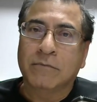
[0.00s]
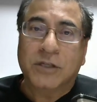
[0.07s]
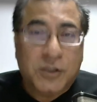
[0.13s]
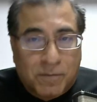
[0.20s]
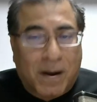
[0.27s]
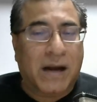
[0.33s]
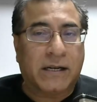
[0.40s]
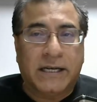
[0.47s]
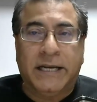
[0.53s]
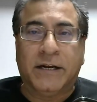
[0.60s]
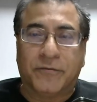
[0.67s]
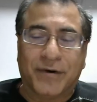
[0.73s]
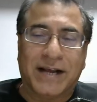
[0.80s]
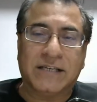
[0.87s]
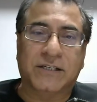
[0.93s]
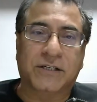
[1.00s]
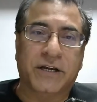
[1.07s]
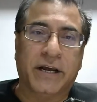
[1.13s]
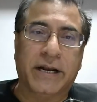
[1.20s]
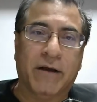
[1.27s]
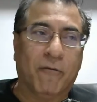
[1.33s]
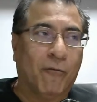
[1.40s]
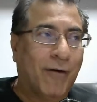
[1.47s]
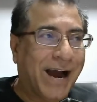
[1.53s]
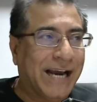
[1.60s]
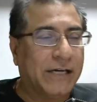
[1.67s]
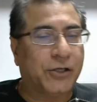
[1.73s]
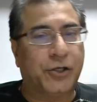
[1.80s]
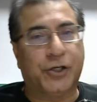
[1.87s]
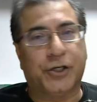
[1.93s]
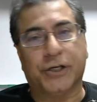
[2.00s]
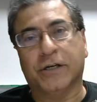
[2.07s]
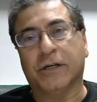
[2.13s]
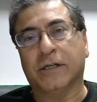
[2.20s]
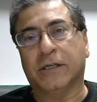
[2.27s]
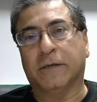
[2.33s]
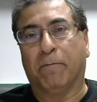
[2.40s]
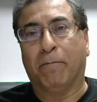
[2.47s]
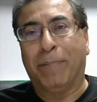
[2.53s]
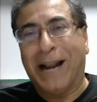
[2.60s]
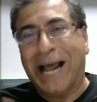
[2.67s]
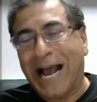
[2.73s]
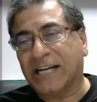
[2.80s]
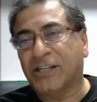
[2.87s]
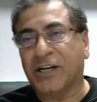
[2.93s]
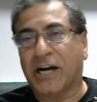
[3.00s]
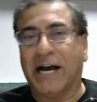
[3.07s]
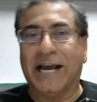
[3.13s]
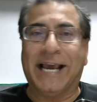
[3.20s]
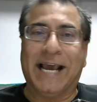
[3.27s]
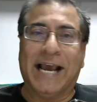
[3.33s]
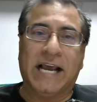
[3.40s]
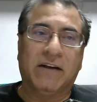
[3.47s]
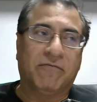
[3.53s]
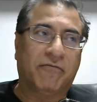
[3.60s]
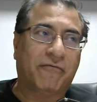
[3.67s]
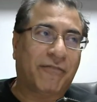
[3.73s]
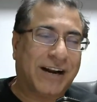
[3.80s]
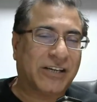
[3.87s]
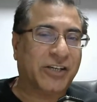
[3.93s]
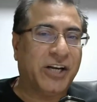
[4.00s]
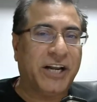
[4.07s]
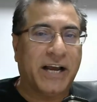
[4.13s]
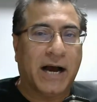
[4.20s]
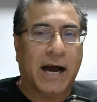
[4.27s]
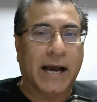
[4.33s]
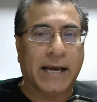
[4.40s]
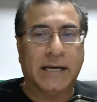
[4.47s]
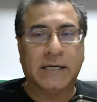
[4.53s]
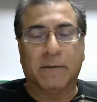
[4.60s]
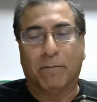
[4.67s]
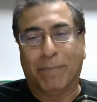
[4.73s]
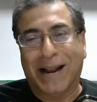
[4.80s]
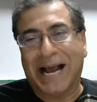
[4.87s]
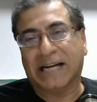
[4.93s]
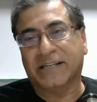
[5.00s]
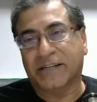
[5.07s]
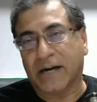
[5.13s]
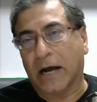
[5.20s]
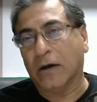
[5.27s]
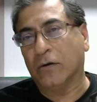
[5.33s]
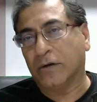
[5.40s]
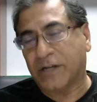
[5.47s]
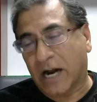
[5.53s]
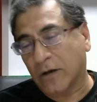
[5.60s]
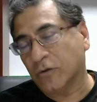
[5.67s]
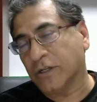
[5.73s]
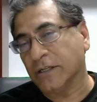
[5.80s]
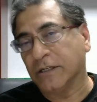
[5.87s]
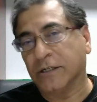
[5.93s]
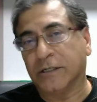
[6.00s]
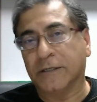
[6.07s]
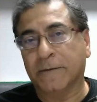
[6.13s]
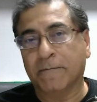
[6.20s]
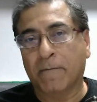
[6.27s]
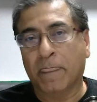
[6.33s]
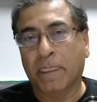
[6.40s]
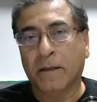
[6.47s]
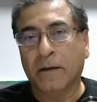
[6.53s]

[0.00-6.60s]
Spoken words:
Smartly dressed in a white shirt, black tie, and freshly ironed black trousers,